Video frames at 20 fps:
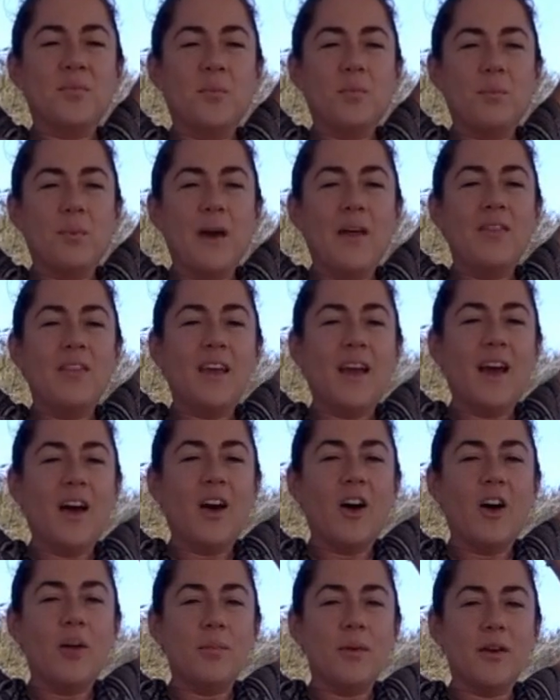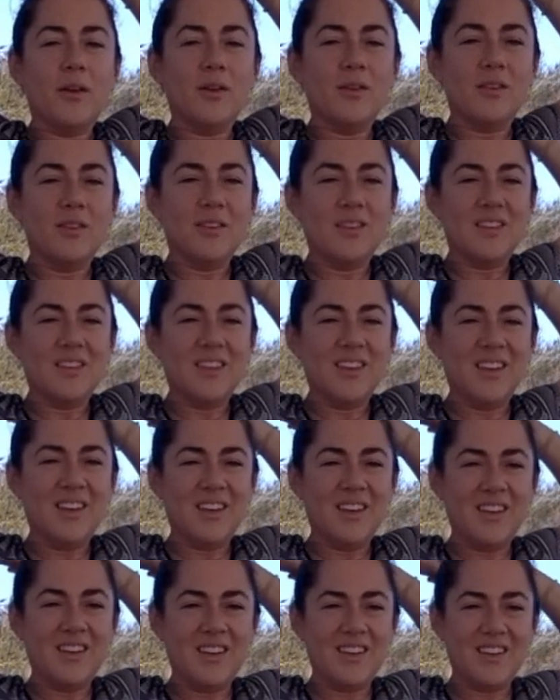bend the elbows.
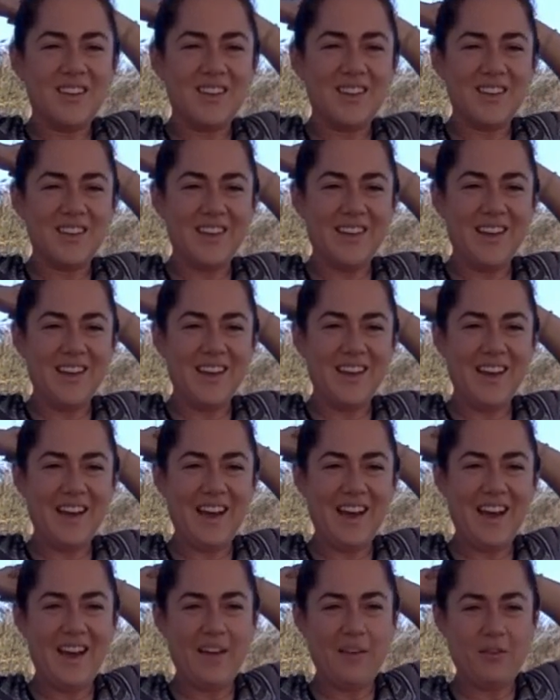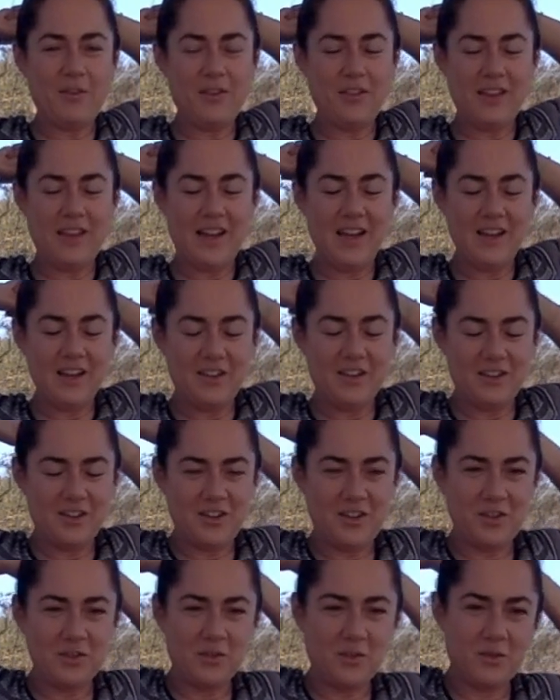Yeah, feel that in your
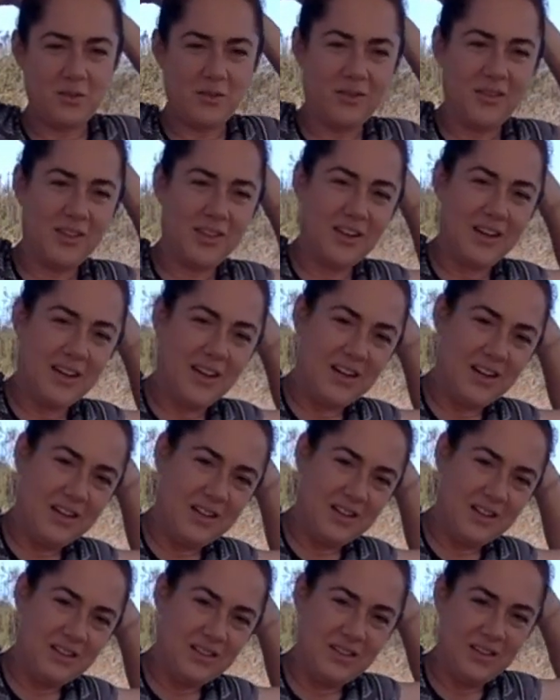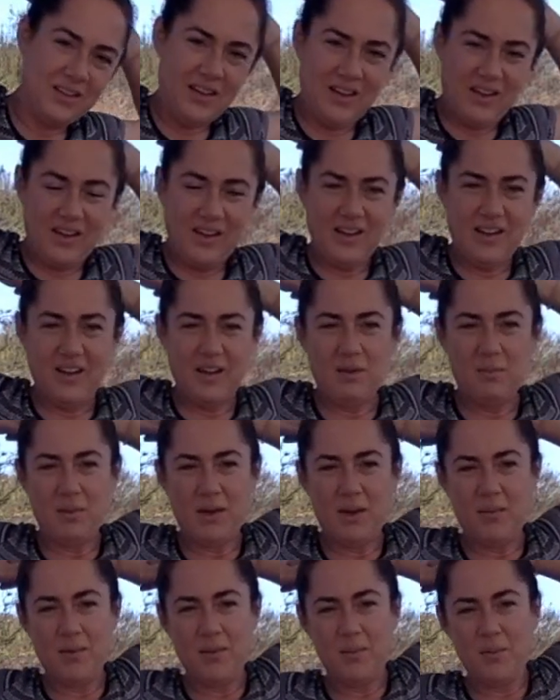shoulders. And
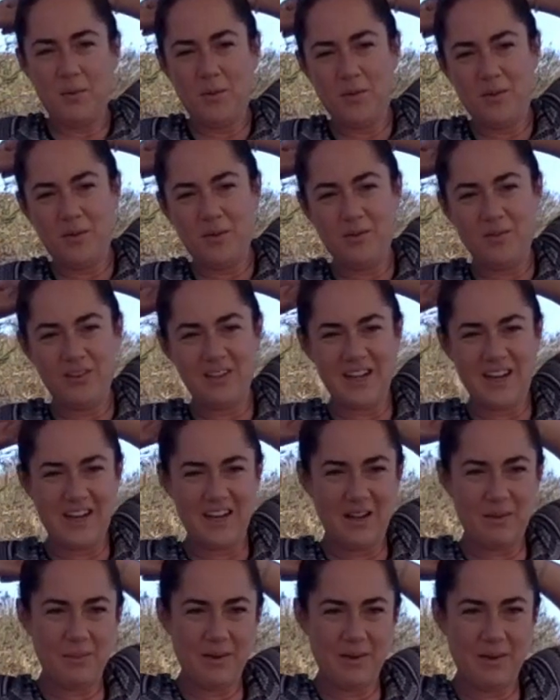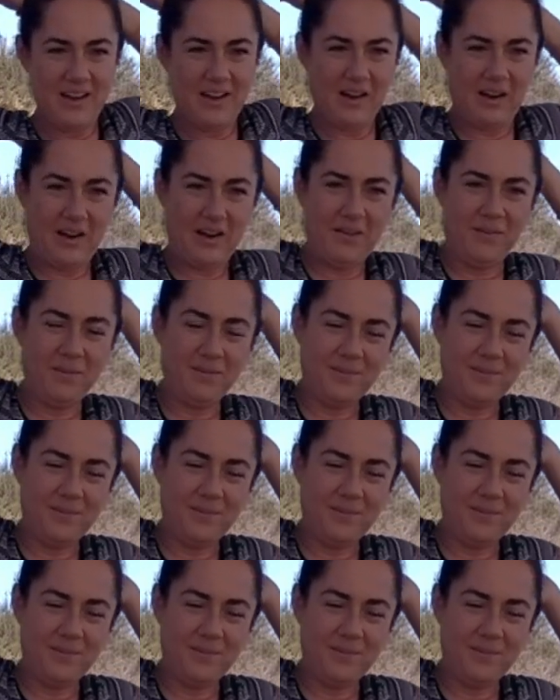maybe move a tiny bit here.